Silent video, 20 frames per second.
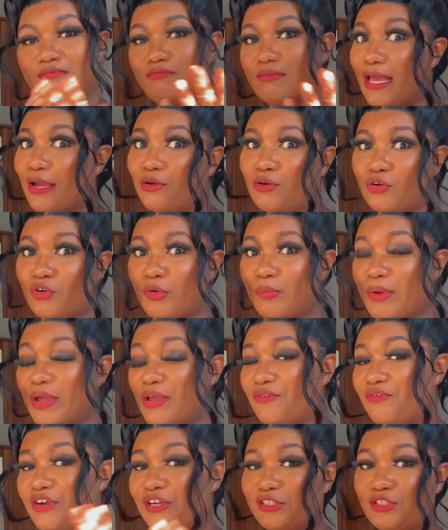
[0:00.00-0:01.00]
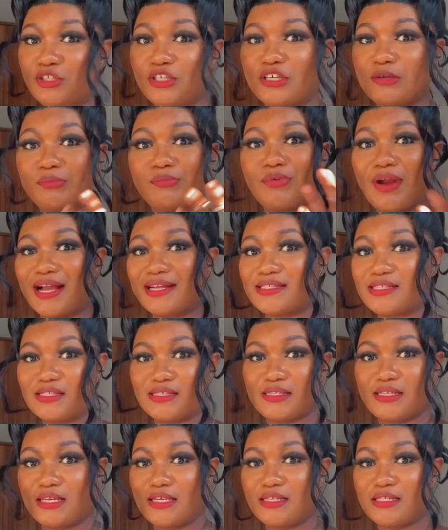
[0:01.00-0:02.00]
like cocoa beverage. You can
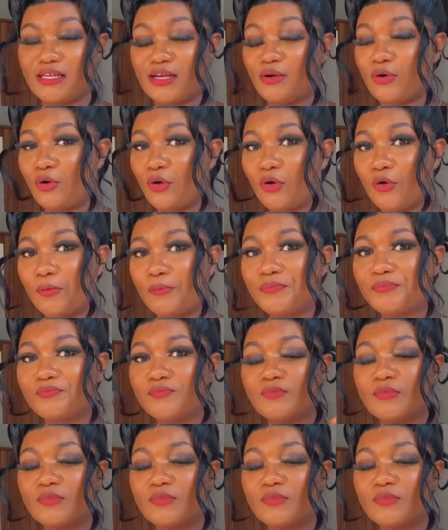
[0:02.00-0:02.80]
practice this at home.